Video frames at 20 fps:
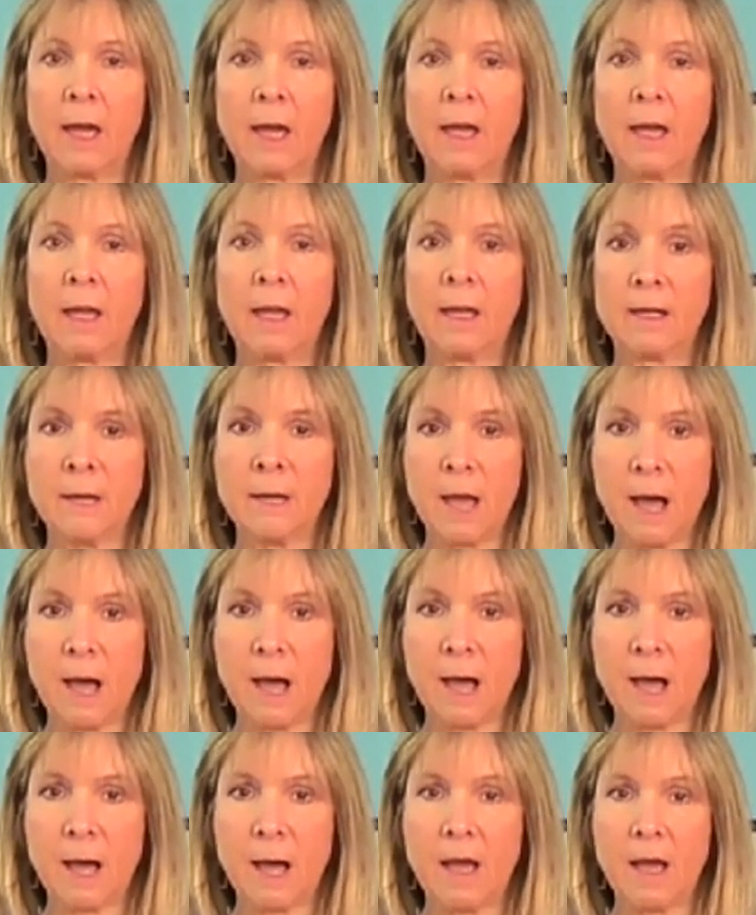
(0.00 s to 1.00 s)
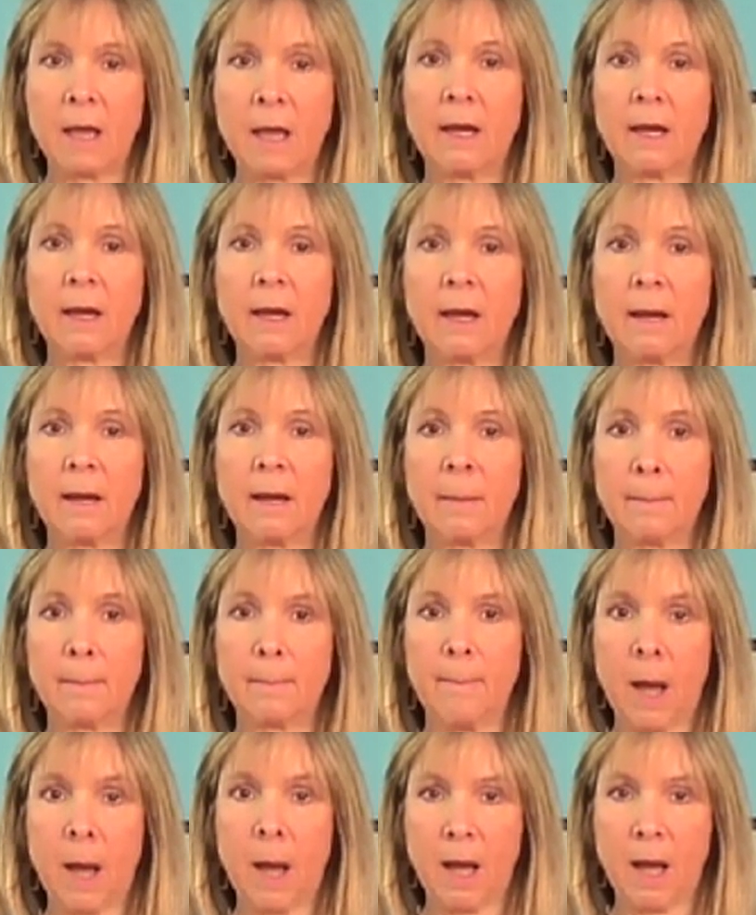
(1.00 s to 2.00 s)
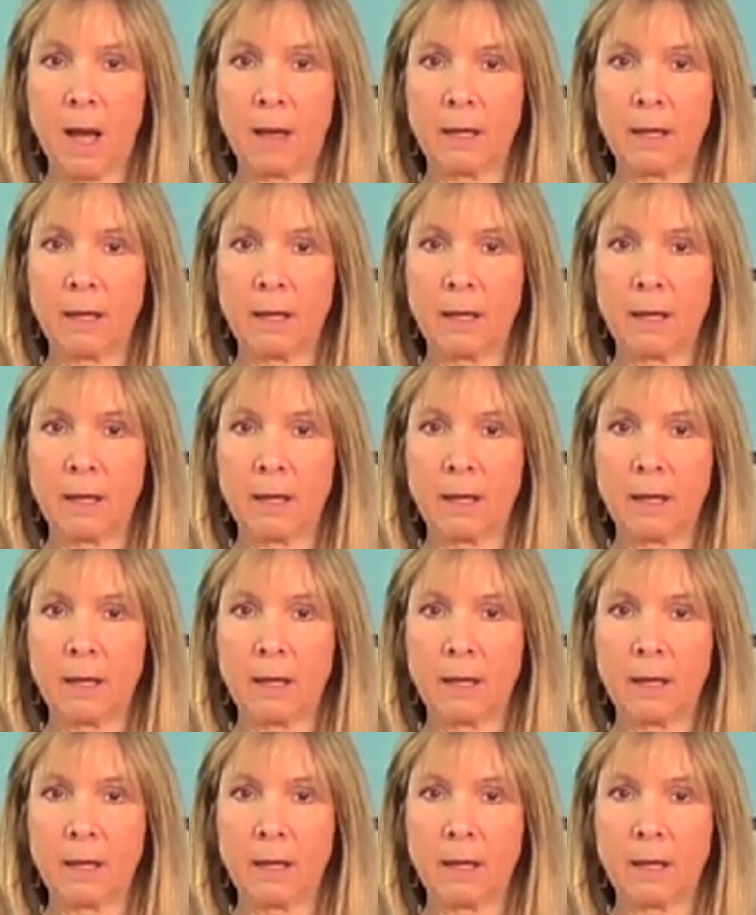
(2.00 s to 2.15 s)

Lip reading: na, ma.